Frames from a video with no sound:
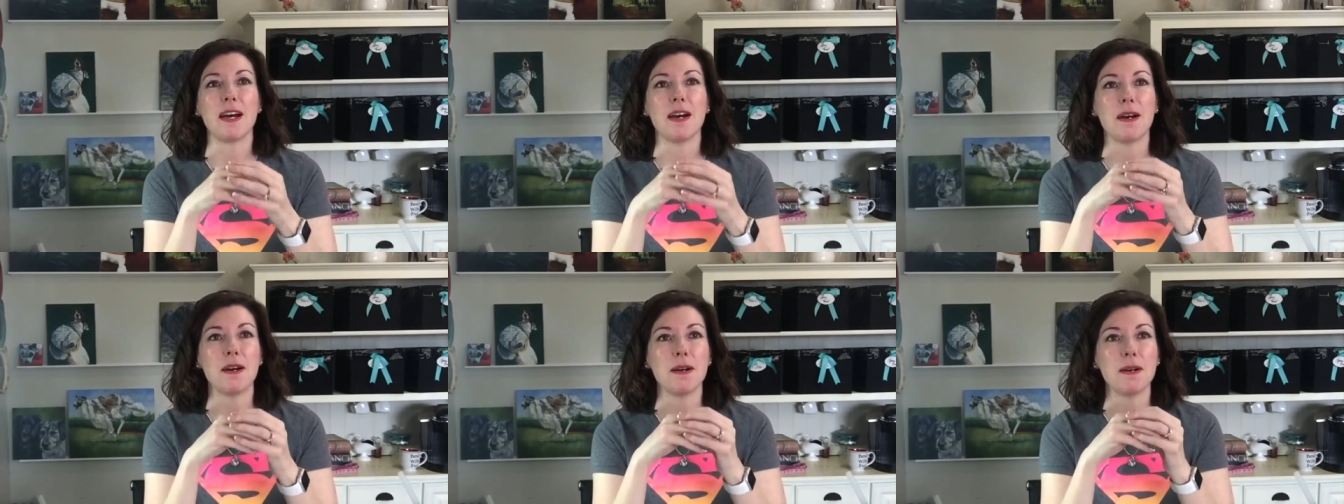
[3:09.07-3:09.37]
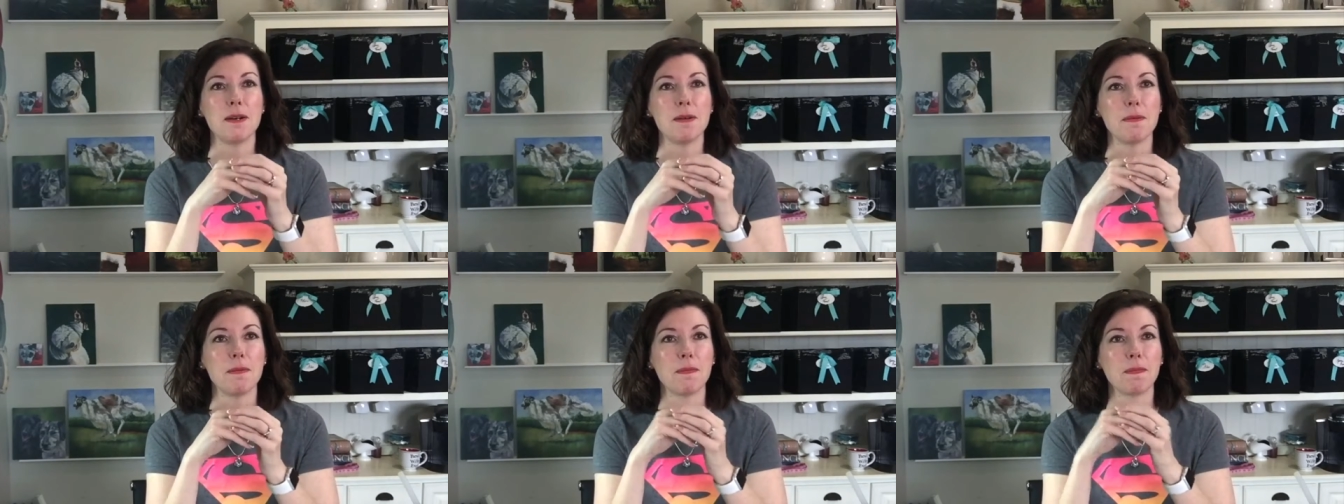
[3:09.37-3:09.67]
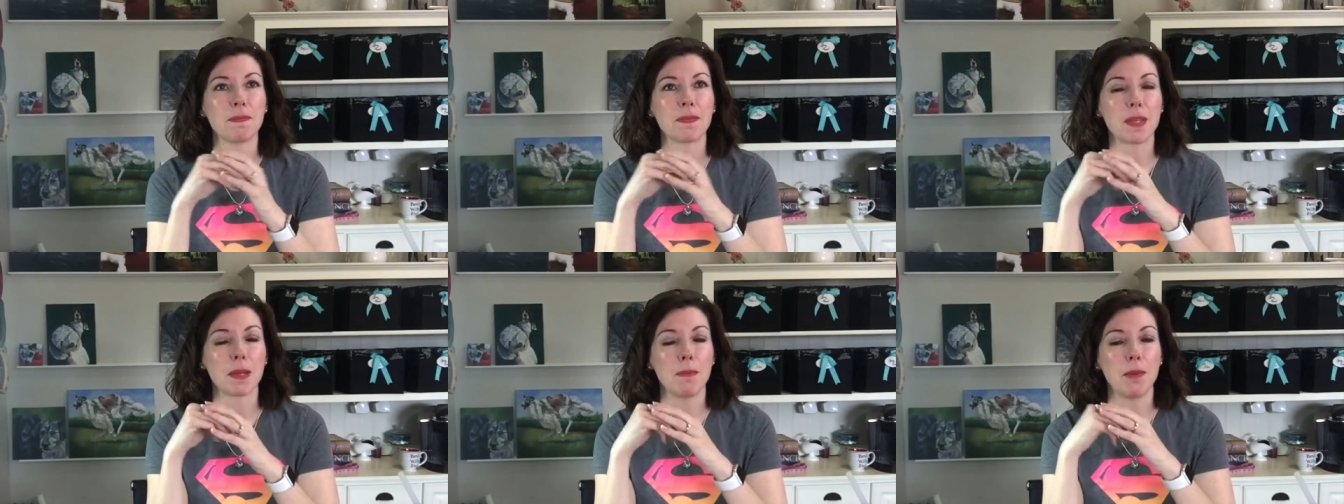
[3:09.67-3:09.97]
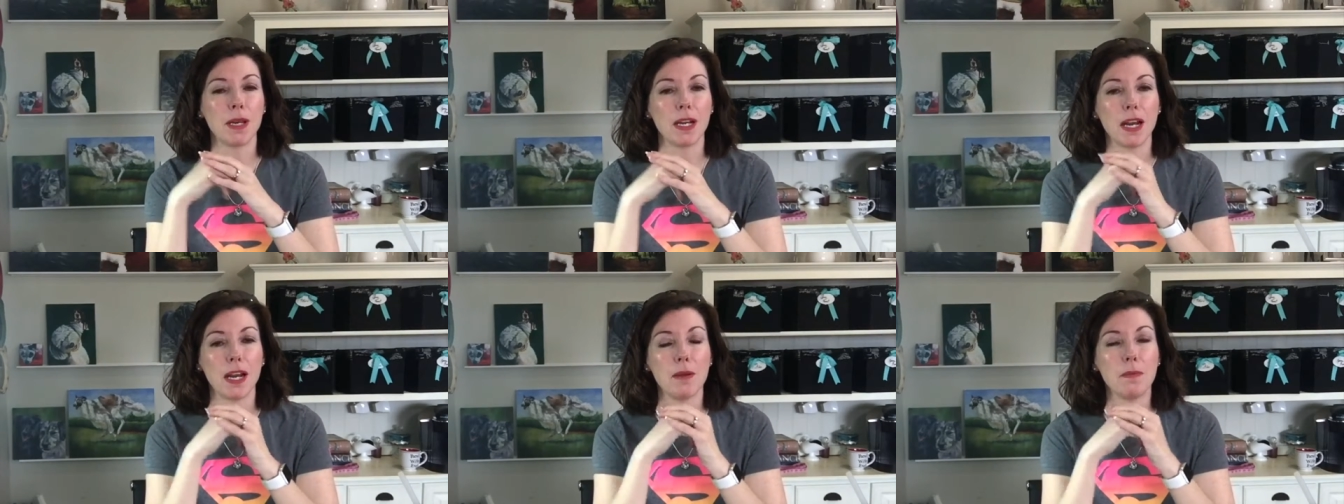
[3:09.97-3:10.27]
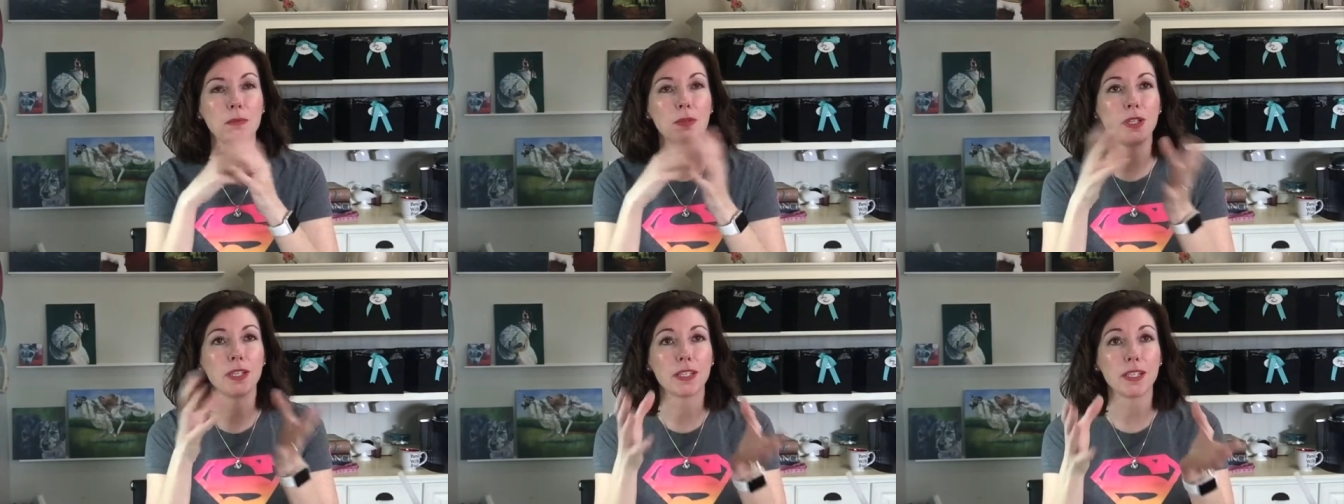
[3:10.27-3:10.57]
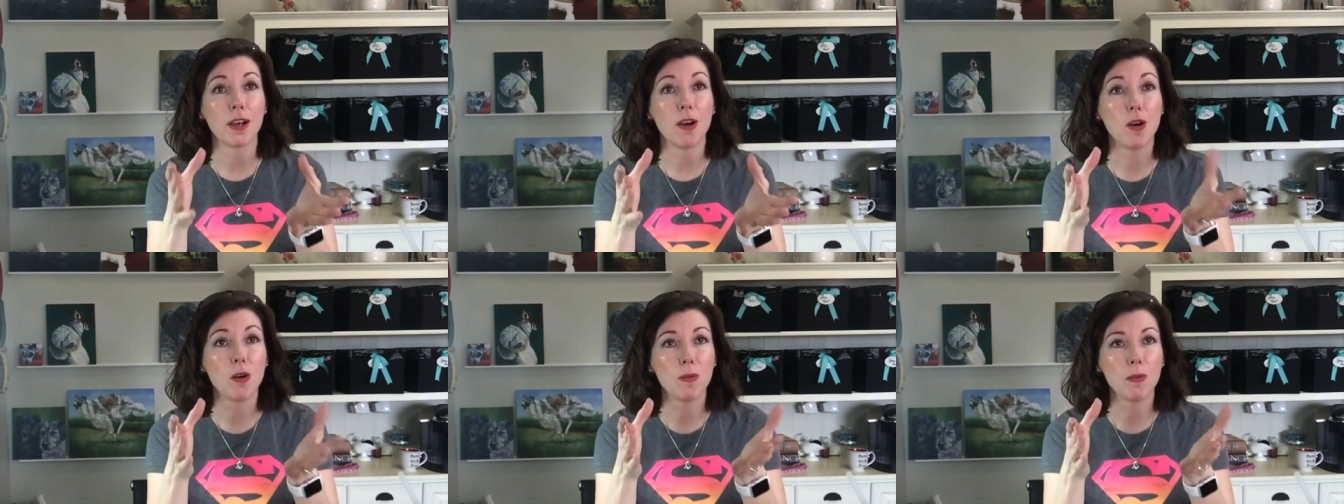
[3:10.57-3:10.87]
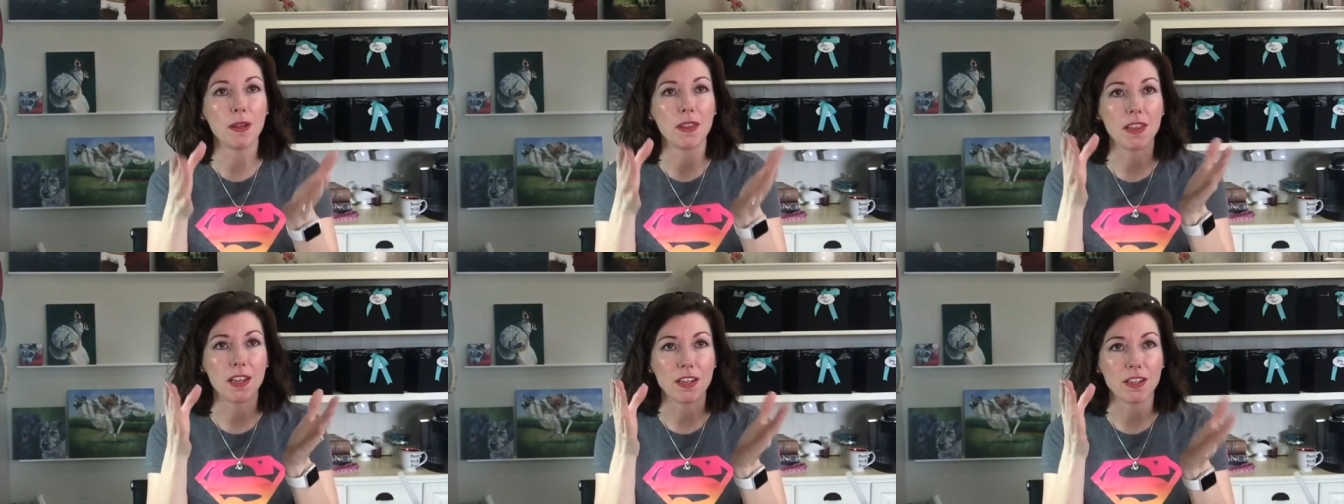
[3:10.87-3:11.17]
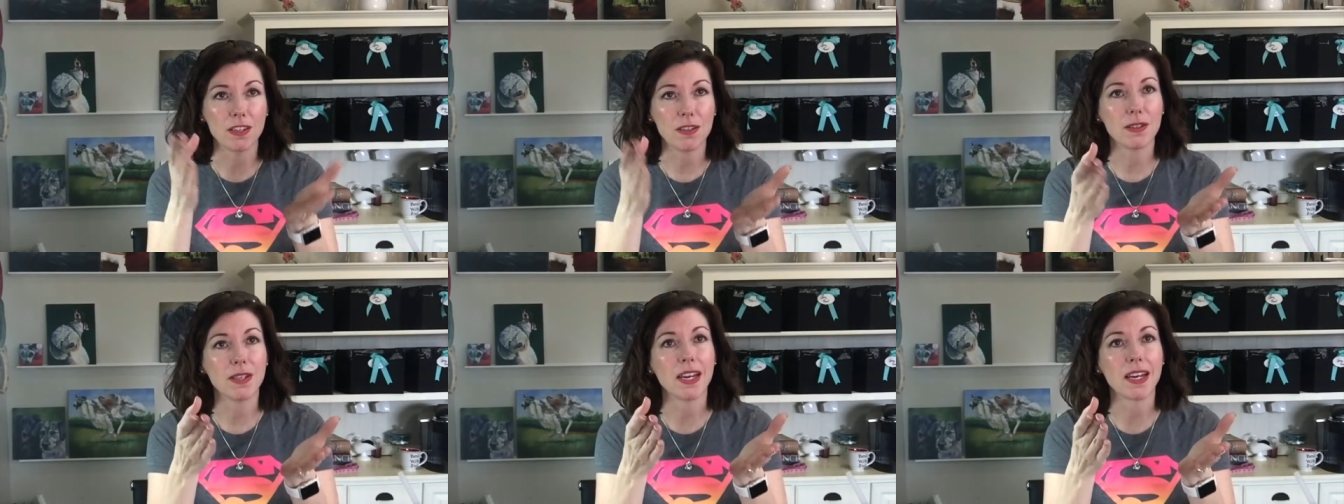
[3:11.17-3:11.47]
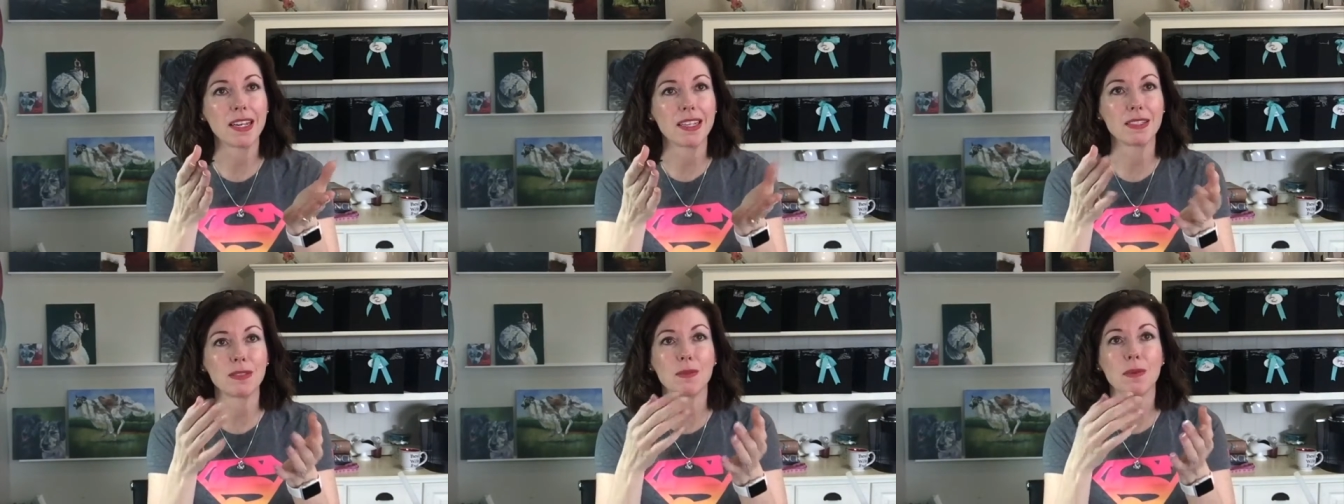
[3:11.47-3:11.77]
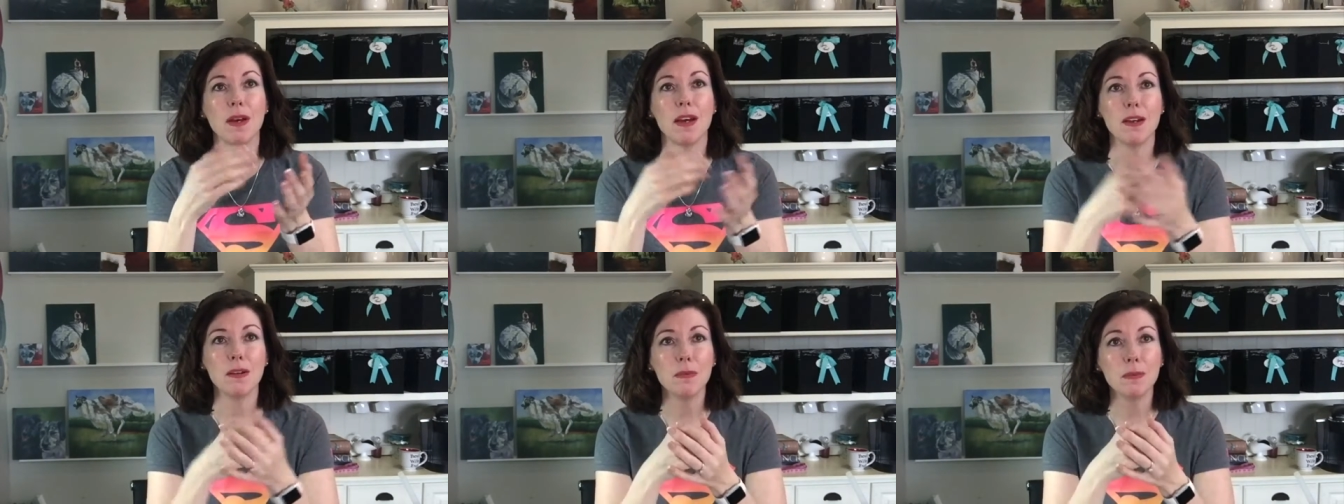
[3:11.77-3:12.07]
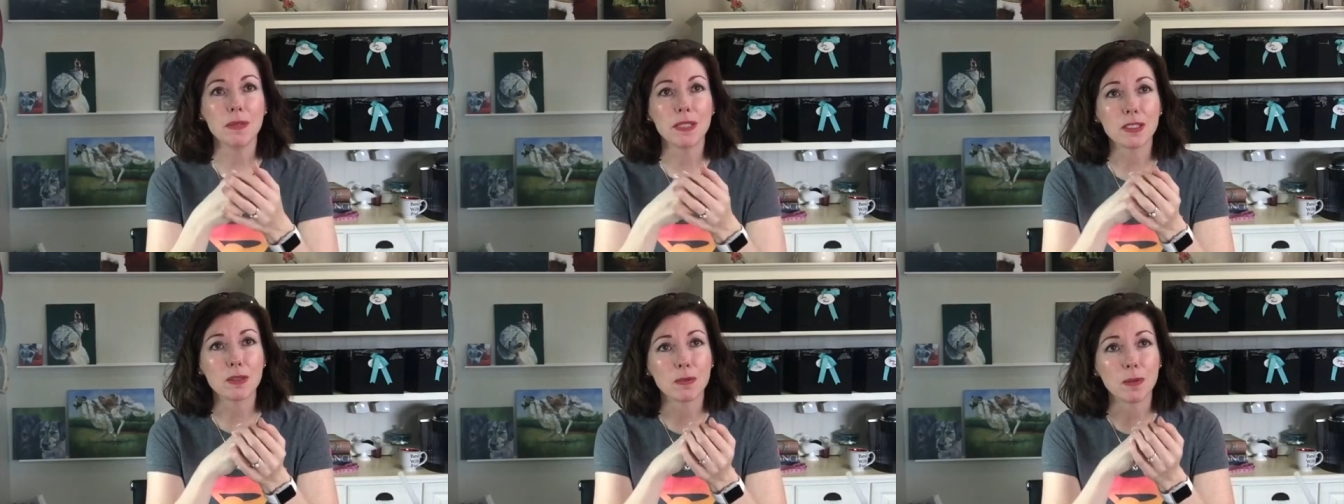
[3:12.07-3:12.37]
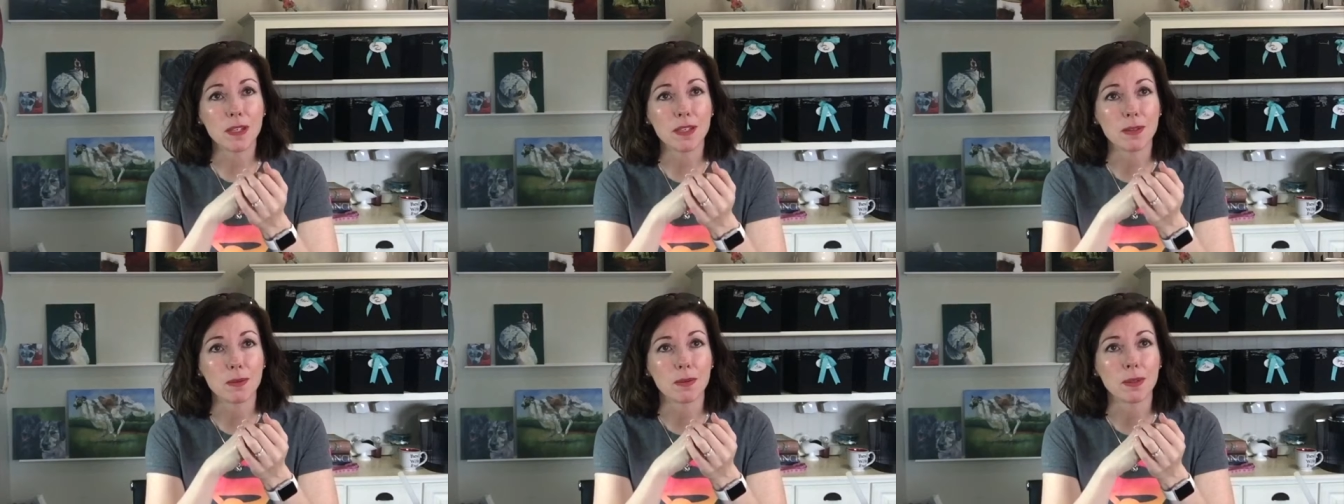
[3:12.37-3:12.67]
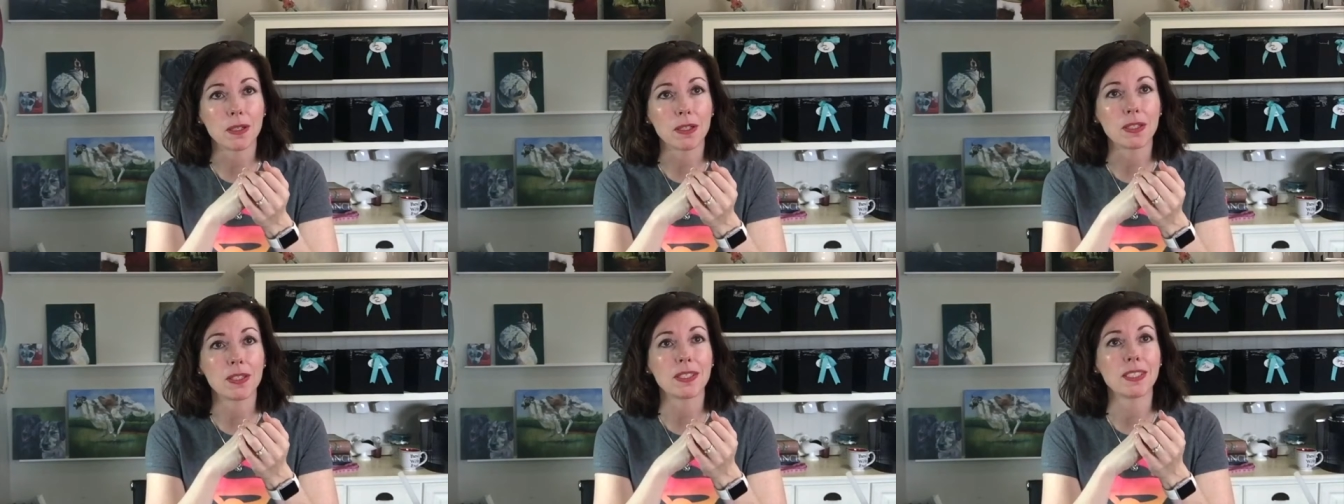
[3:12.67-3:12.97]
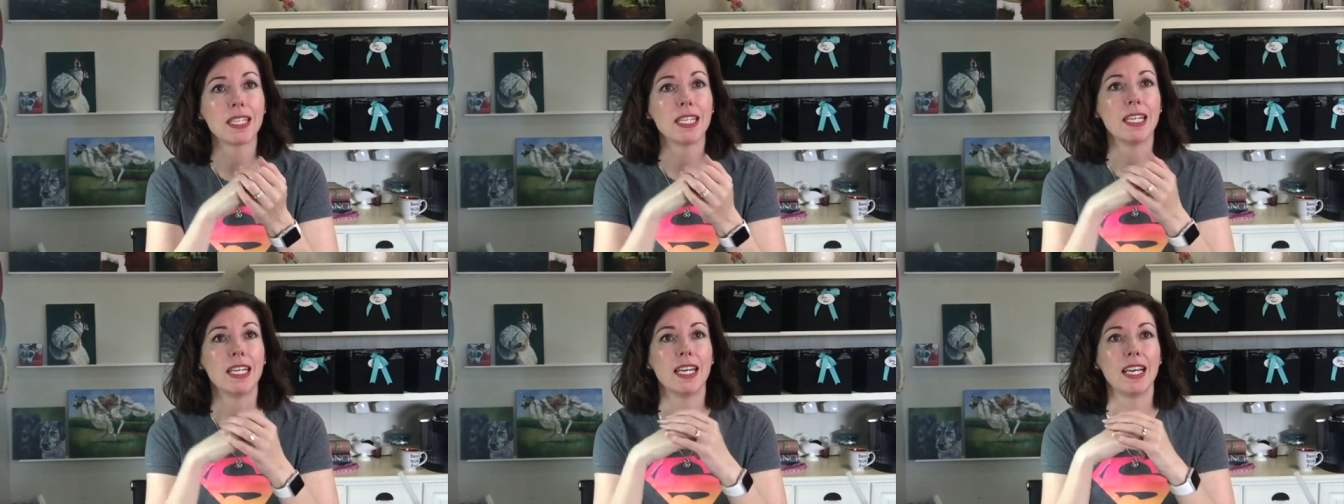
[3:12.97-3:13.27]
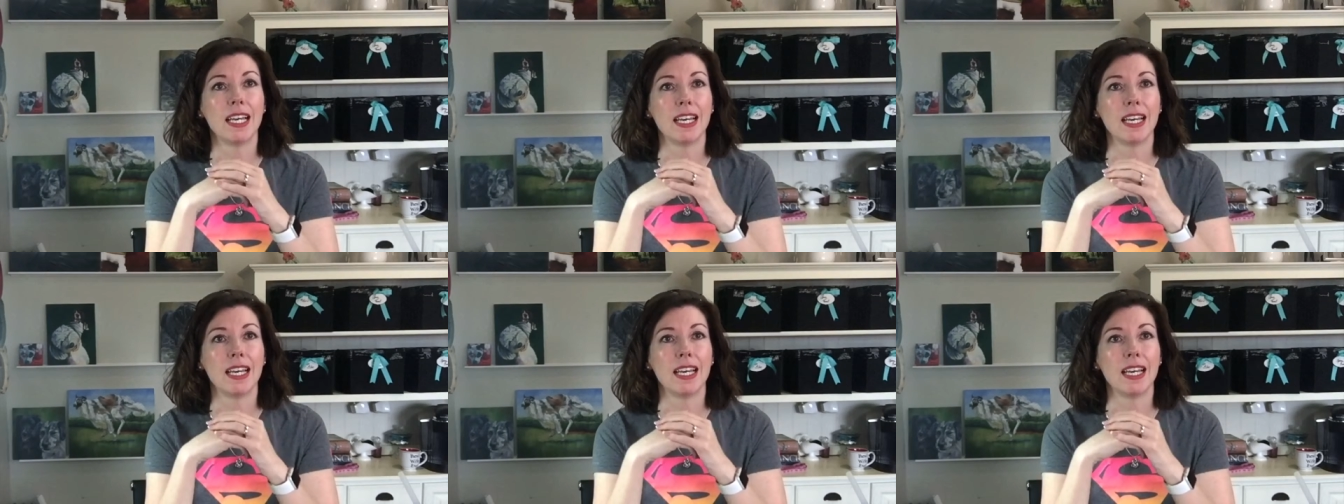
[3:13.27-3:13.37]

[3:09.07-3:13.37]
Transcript: but I'm really hoping that you guys will help me spread the word.